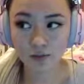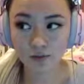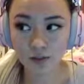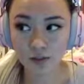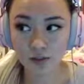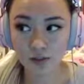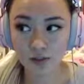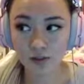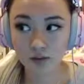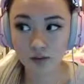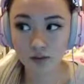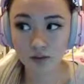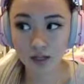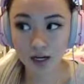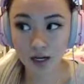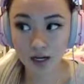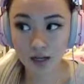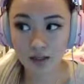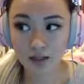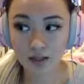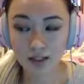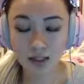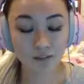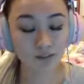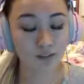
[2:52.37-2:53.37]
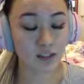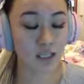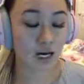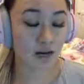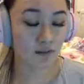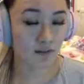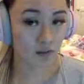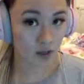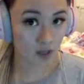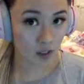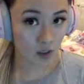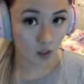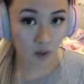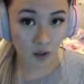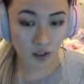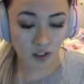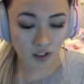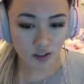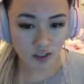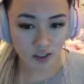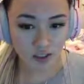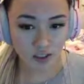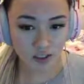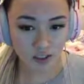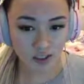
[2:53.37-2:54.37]
you guys, if you have any
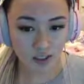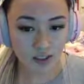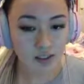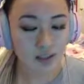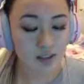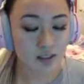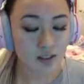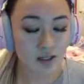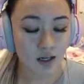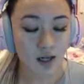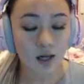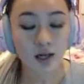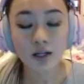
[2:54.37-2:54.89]
questions,